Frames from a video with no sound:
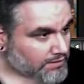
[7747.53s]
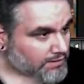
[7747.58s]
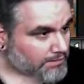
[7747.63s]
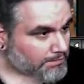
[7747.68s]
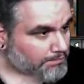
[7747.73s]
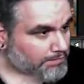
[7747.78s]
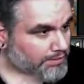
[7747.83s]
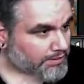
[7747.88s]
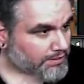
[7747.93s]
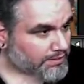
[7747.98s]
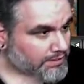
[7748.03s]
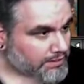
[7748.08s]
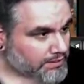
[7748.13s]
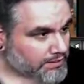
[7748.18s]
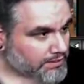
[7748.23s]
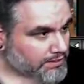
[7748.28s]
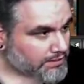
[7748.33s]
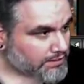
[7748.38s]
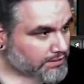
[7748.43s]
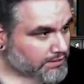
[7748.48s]
Yep.
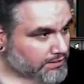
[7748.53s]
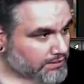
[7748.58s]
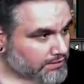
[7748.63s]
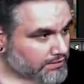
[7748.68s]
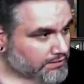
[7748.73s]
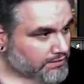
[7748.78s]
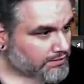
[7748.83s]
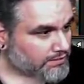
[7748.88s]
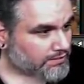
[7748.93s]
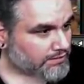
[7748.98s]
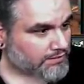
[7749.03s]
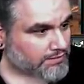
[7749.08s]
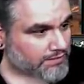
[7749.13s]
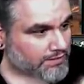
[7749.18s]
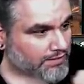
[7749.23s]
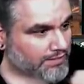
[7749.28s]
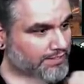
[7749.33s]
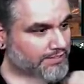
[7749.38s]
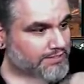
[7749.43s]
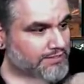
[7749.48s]

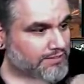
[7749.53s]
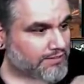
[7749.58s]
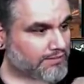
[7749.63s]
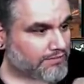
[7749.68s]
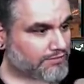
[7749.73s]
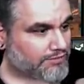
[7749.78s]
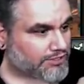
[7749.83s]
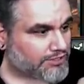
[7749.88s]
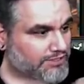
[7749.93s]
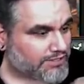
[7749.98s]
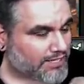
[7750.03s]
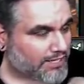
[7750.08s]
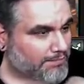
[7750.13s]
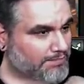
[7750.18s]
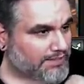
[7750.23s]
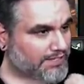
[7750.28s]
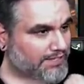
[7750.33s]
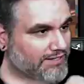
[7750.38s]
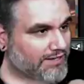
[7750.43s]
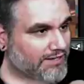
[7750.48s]
All right, so just
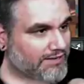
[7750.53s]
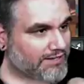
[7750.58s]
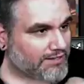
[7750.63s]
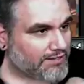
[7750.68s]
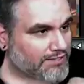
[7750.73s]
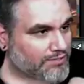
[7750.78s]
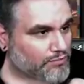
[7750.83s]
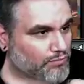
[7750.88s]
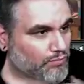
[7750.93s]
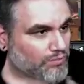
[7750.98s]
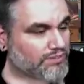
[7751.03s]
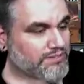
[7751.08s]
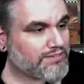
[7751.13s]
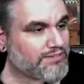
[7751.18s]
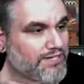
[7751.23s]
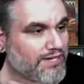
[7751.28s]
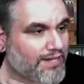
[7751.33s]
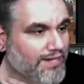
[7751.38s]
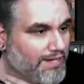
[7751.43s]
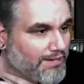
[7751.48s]
top deck nothing this one
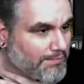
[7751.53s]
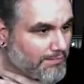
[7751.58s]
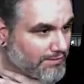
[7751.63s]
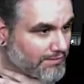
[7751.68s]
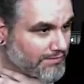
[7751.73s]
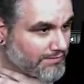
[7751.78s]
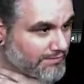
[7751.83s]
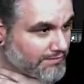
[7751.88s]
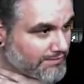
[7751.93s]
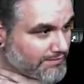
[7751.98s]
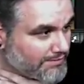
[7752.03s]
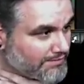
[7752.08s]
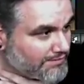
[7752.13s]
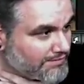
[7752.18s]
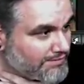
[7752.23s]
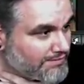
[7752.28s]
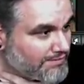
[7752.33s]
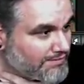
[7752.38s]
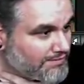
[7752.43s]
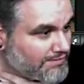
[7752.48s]
time,
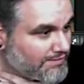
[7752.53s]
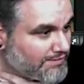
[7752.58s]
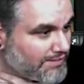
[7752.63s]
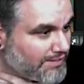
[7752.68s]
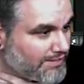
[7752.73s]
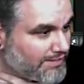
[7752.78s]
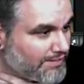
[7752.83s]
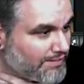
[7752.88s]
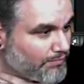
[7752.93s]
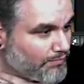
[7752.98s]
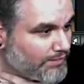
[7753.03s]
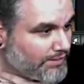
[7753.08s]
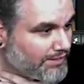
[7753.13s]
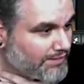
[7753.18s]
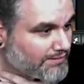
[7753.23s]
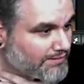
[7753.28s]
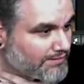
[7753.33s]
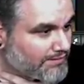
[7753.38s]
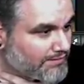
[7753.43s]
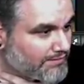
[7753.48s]
and then we
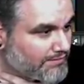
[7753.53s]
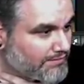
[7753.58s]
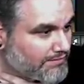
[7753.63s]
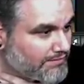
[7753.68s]
get to...